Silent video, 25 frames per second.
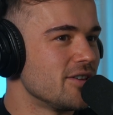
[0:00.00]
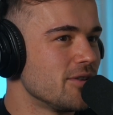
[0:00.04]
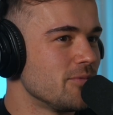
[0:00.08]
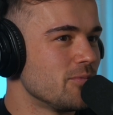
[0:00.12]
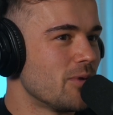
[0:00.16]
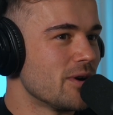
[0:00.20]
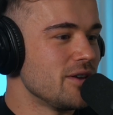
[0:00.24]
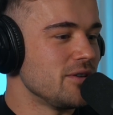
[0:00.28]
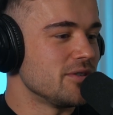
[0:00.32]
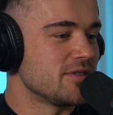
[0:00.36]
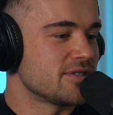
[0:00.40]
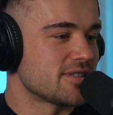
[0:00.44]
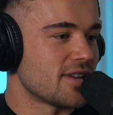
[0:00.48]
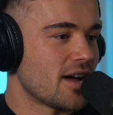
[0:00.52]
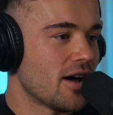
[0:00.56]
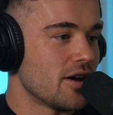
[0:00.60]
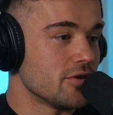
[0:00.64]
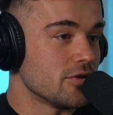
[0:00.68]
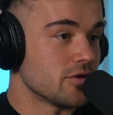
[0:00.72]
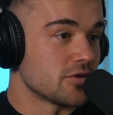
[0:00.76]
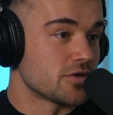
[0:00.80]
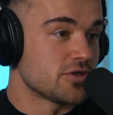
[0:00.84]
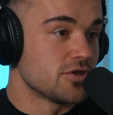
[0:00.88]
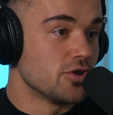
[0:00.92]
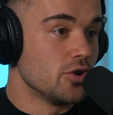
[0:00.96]
when you
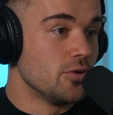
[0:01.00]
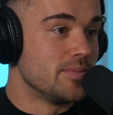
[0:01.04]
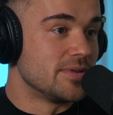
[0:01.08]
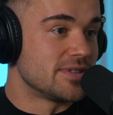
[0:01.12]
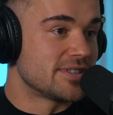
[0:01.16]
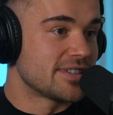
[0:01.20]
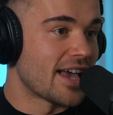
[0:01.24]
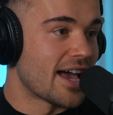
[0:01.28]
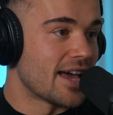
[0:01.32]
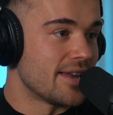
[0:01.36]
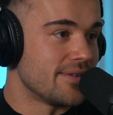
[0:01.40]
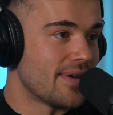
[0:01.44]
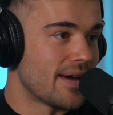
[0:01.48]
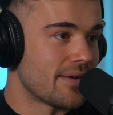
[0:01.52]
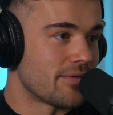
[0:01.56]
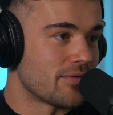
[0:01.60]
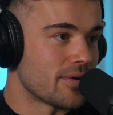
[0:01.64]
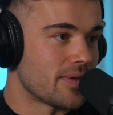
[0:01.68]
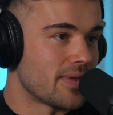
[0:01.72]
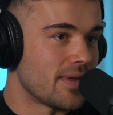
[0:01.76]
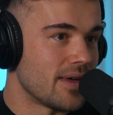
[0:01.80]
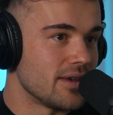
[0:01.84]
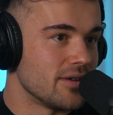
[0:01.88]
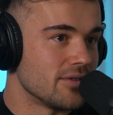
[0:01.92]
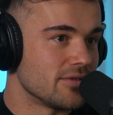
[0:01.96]
start, you're super scared of
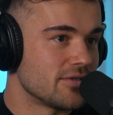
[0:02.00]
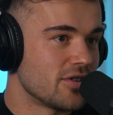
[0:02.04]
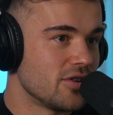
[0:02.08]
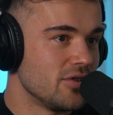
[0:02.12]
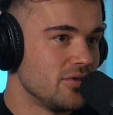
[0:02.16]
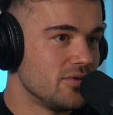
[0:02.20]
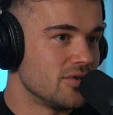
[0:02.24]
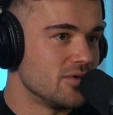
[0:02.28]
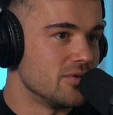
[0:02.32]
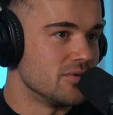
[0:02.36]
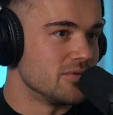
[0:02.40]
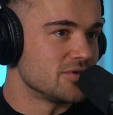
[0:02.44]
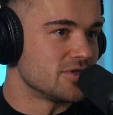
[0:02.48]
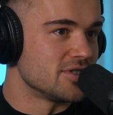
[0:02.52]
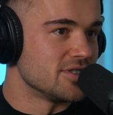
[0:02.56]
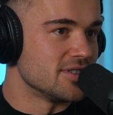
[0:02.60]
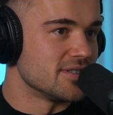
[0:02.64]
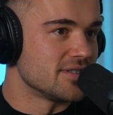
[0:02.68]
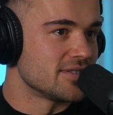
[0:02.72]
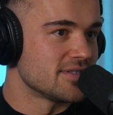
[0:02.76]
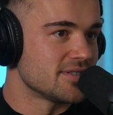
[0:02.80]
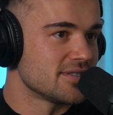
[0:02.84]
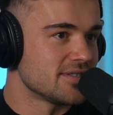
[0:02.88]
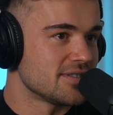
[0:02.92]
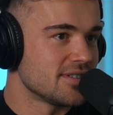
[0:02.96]
everything. You're too
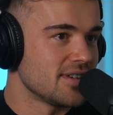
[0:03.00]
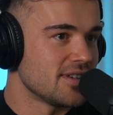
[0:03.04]
cautious.